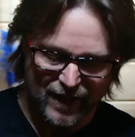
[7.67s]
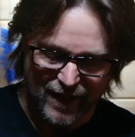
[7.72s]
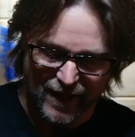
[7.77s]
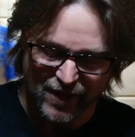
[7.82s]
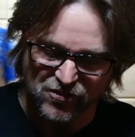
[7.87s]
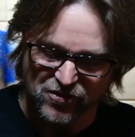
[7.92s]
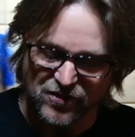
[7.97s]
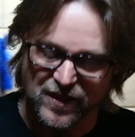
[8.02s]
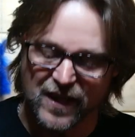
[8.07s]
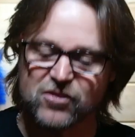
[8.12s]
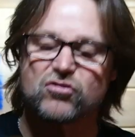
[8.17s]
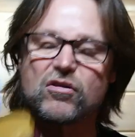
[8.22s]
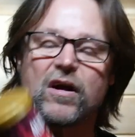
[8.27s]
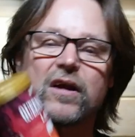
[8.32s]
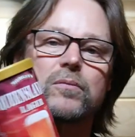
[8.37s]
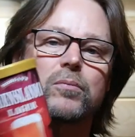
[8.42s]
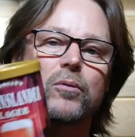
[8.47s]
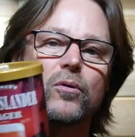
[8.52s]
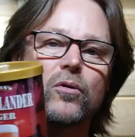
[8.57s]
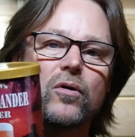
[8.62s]
It's an
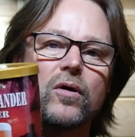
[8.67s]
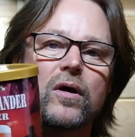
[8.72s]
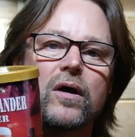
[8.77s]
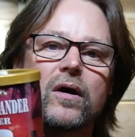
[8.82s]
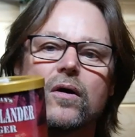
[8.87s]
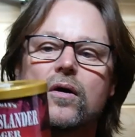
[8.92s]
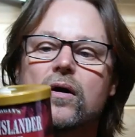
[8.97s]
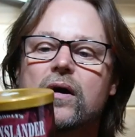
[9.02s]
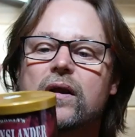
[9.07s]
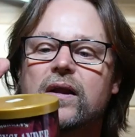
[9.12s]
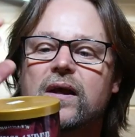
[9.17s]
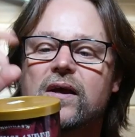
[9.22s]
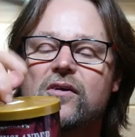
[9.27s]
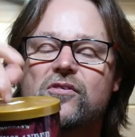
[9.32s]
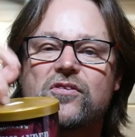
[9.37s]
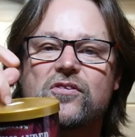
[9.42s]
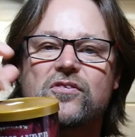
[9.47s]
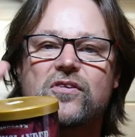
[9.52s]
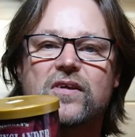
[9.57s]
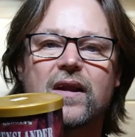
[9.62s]
extract brew, the
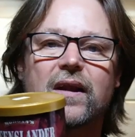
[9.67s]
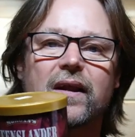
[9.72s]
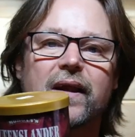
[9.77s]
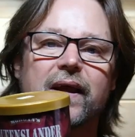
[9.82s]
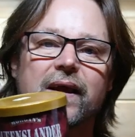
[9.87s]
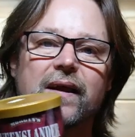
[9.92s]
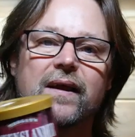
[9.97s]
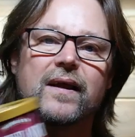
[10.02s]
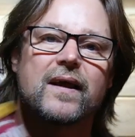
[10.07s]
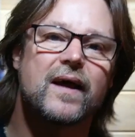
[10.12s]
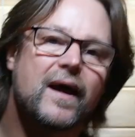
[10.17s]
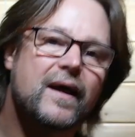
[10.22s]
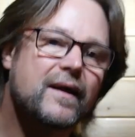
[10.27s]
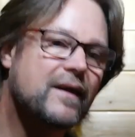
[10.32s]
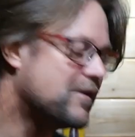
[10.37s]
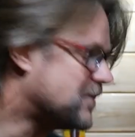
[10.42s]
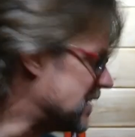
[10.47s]
yeast is in the lid and the